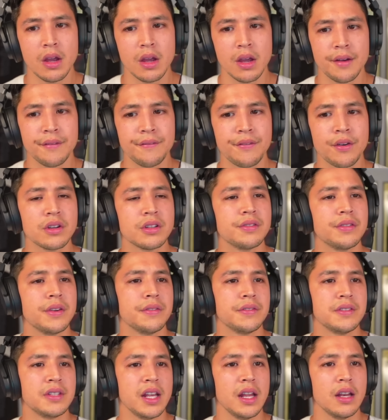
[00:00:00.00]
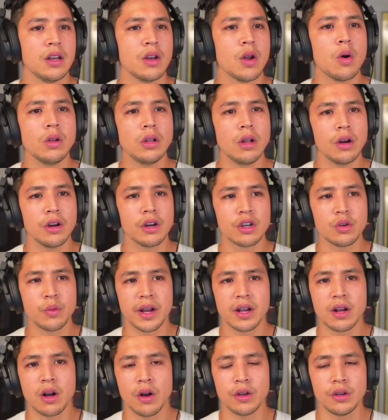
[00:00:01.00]
Verse 15, "No longer do I
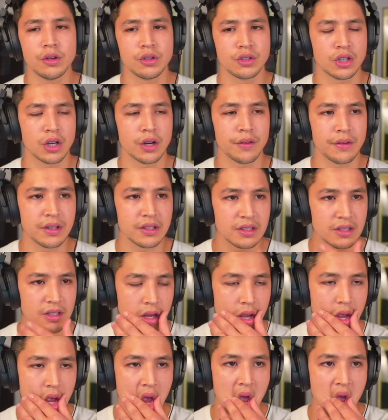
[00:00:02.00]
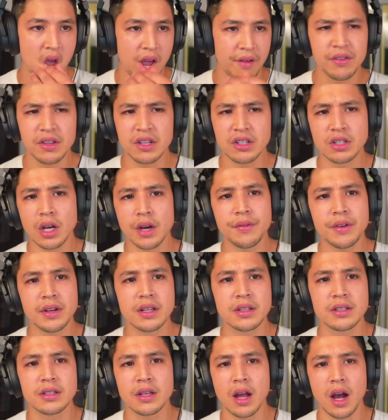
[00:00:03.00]
call you servants, for the servant
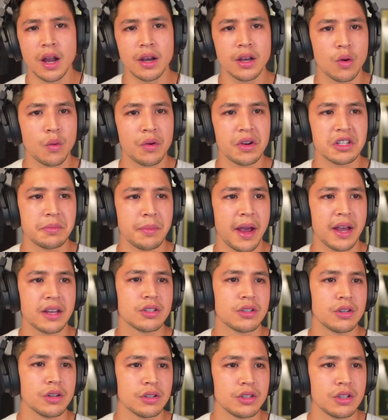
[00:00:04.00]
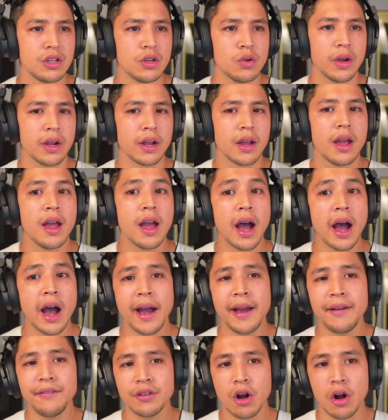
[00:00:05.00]
does not know what his master is doing.
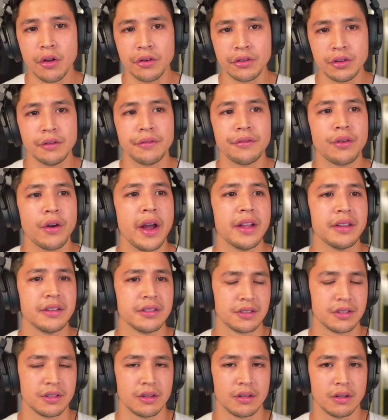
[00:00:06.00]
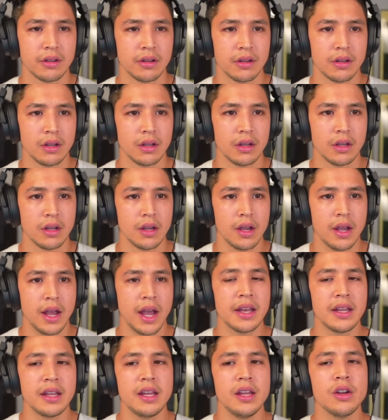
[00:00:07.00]
I've called you friends."
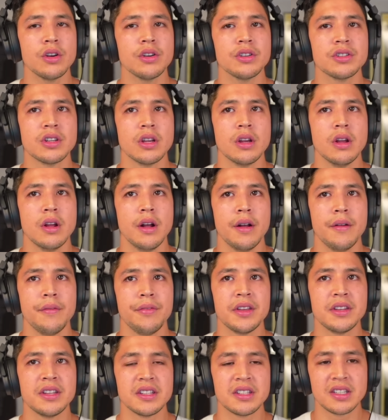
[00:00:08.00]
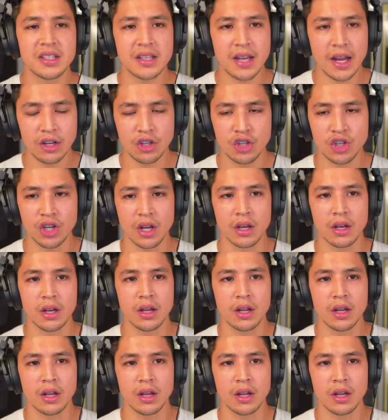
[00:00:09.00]
And here's the distinction